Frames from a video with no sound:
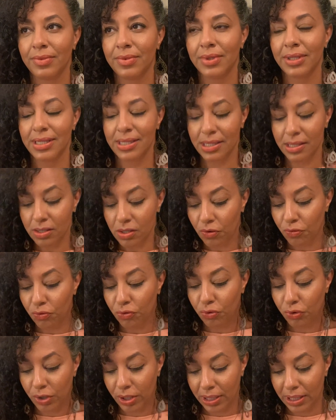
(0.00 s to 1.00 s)
This is a
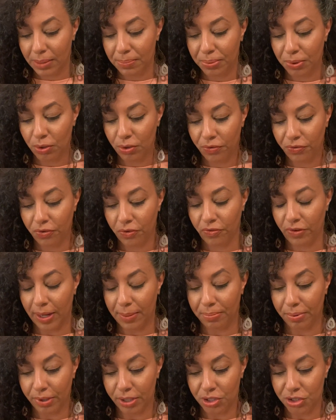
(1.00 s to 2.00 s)
really beautiful
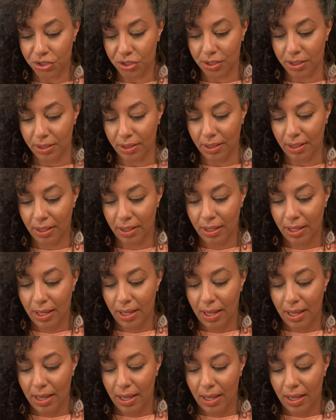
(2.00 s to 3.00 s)
vibration.
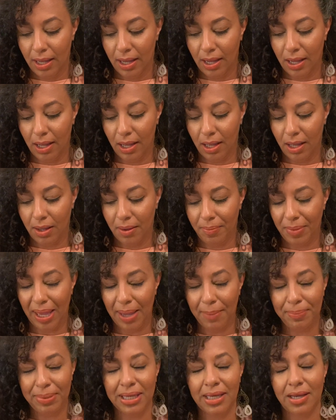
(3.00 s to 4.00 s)

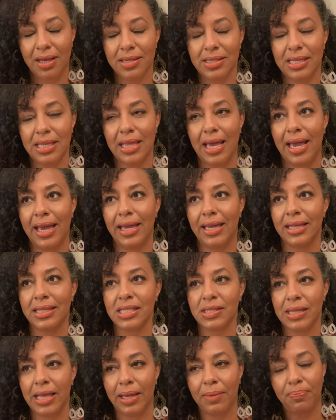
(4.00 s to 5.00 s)
And because of that,
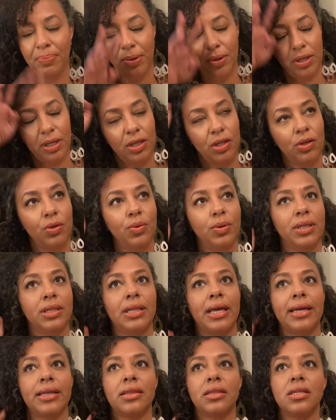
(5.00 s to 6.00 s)
it's like putting you in
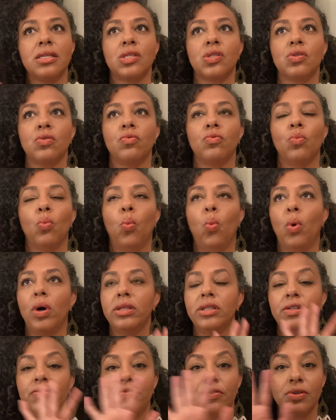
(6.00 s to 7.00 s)
like this
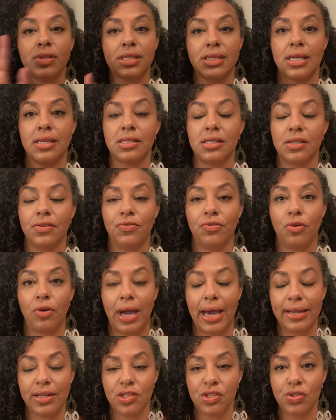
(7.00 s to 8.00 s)
wonderful sense of
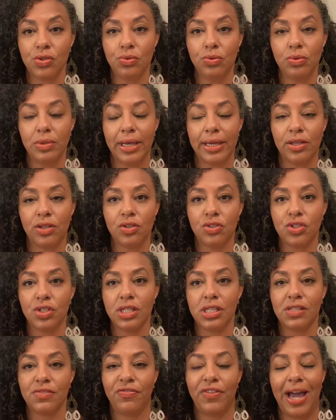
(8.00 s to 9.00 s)
gratitude. Like you're
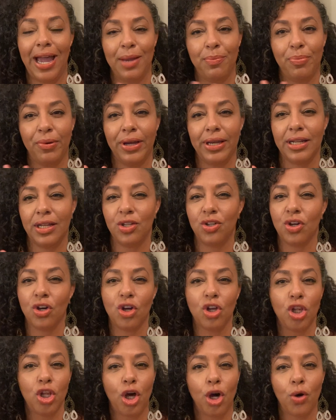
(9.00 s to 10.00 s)
just vibrating, you're
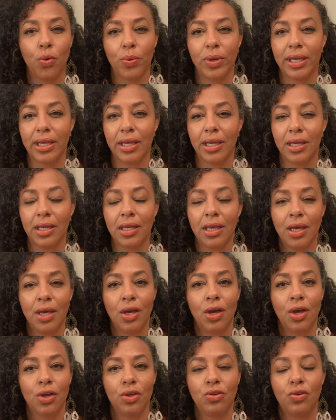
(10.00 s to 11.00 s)
glowing,
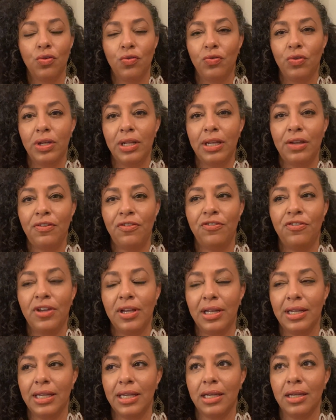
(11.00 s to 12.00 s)
you're really
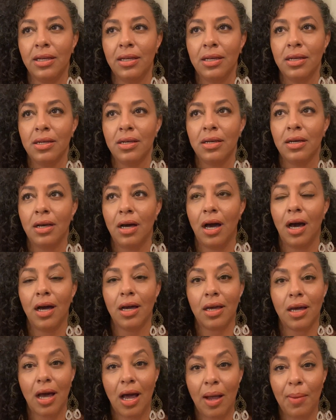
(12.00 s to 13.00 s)
feeling
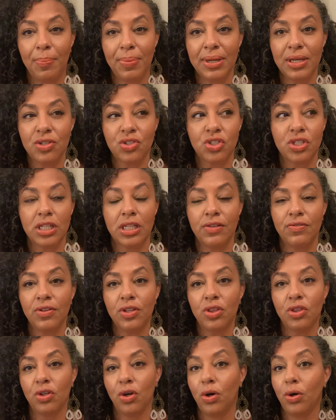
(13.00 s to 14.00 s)
accomplished,
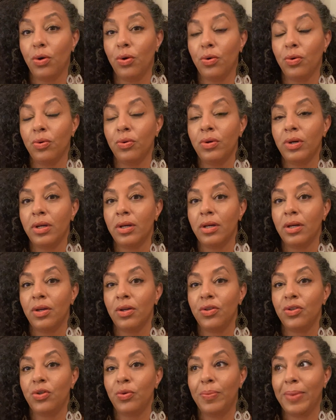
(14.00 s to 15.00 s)
even though
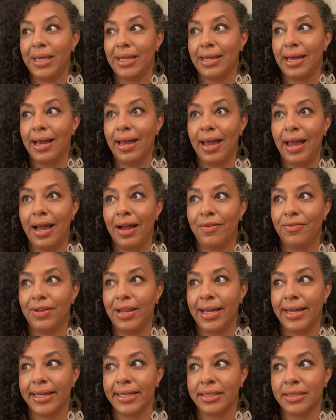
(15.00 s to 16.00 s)
you may not have
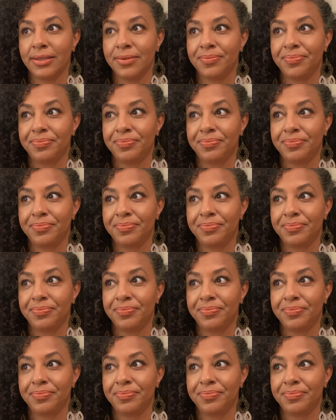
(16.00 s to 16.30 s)
like,